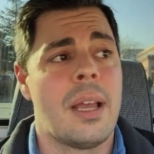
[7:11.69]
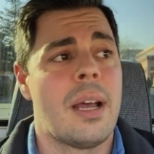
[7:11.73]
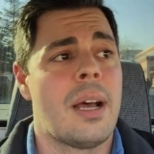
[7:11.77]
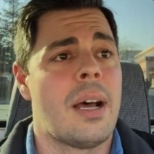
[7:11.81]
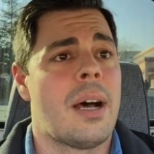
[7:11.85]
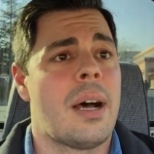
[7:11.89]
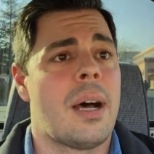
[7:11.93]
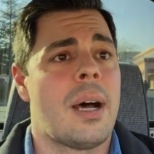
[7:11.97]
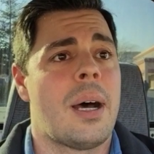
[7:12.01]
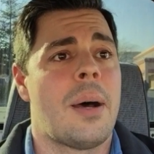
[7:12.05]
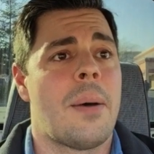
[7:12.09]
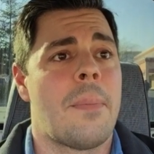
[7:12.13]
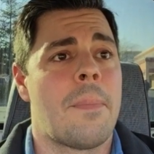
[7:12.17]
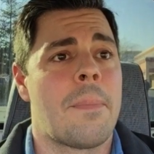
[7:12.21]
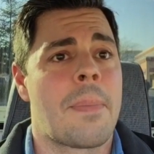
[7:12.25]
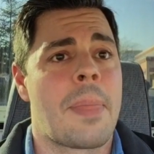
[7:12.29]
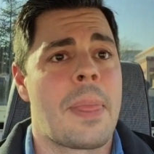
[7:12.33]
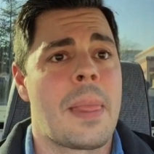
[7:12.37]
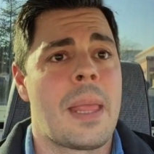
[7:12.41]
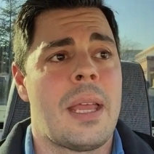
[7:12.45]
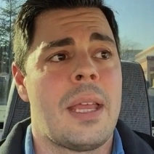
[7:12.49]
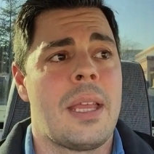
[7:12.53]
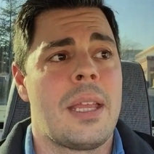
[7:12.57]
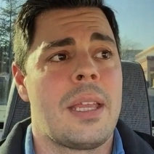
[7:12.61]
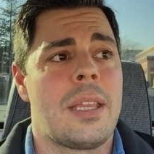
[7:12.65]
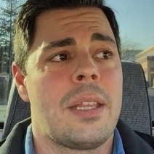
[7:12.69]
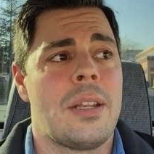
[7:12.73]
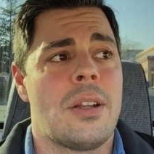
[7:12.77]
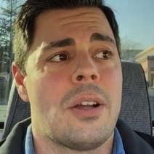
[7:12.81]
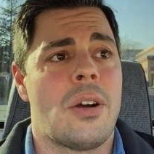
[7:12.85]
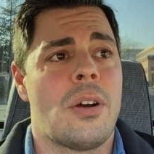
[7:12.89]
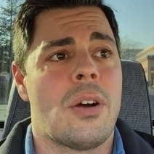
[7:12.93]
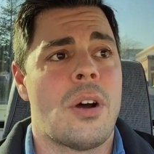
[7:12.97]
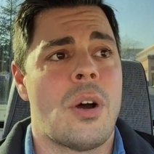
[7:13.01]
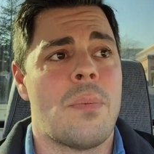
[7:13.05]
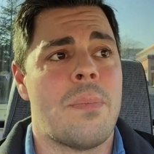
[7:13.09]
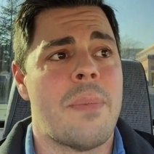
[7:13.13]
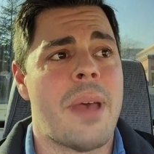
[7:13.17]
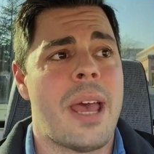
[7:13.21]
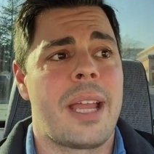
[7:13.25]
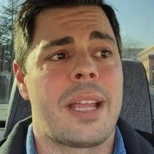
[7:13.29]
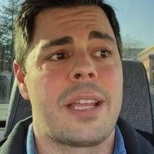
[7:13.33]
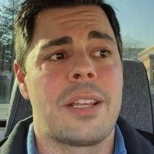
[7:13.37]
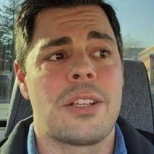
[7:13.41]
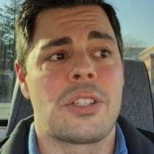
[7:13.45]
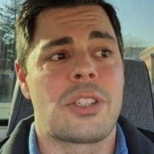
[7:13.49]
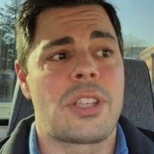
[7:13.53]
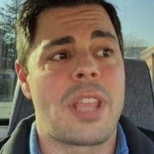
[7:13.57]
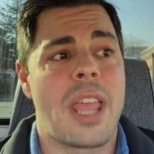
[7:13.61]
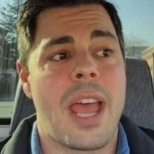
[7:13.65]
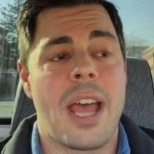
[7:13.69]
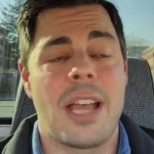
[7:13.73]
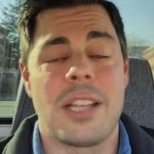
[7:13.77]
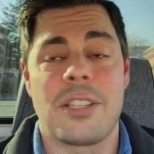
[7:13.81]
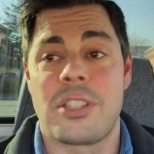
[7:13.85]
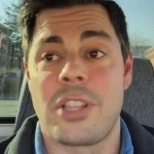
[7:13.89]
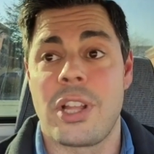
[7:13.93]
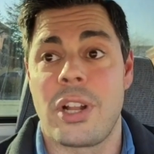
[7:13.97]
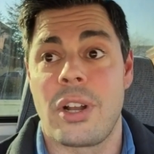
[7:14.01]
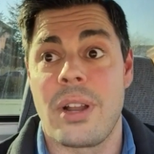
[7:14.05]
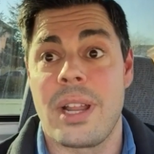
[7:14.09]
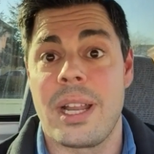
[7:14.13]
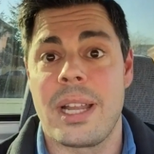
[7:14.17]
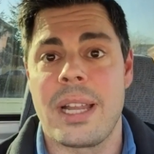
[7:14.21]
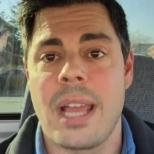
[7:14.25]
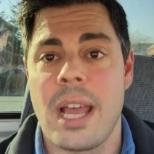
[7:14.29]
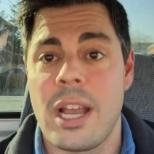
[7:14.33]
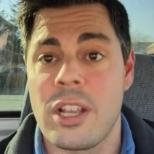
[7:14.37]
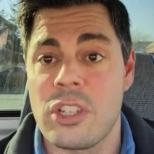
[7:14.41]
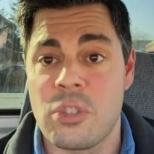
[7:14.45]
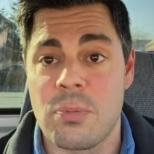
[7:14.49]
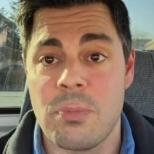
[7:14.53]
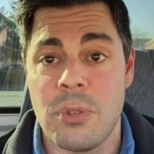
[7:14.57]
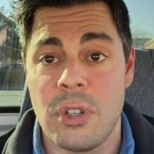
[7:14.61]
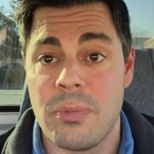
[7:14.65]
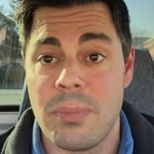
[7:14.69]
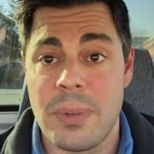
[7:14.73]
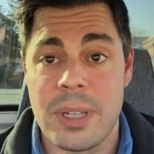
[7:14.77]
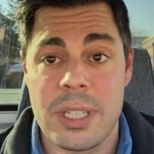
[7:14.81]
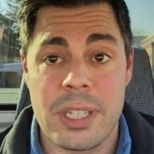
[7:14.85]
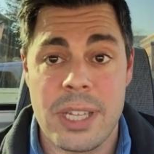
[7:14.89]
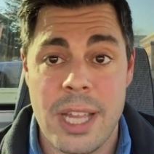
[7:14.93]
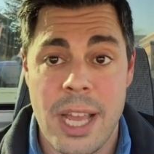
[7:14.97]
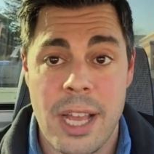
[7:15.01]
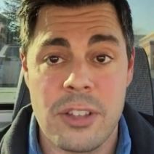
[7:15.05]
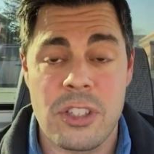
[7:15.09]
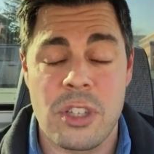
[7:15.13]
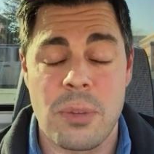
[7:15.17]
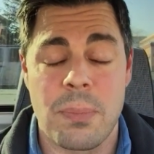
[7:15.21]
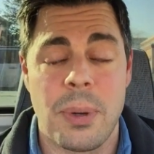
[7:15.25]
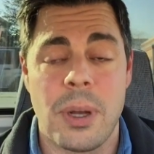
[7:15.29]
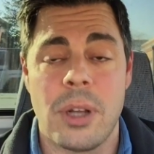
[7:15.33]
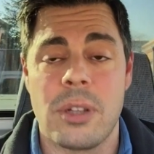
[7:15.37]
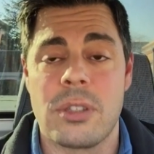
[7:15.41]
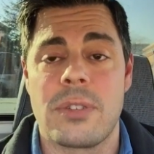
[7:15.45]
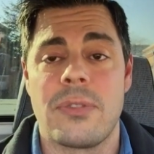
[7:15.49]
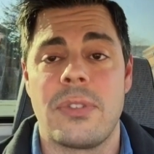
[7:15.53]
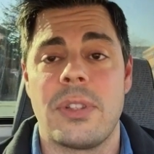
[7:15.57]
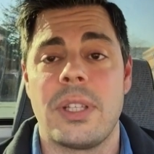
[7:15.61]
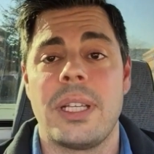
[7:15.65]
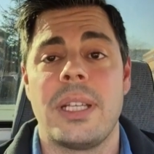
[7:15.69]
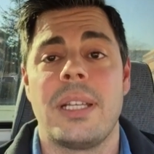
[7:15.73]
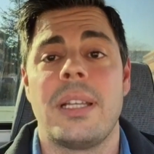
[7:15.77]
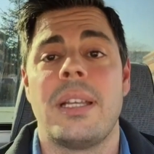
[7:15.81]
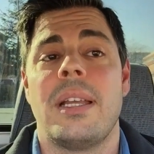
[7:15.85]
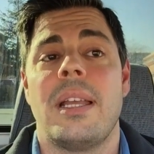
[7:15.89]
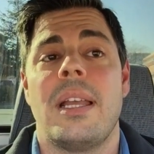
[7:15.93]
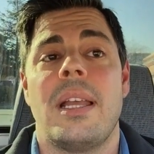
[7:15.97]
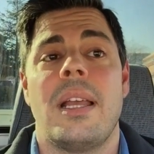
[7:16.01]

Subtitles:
Omega's has their in-house movements now, supposedly,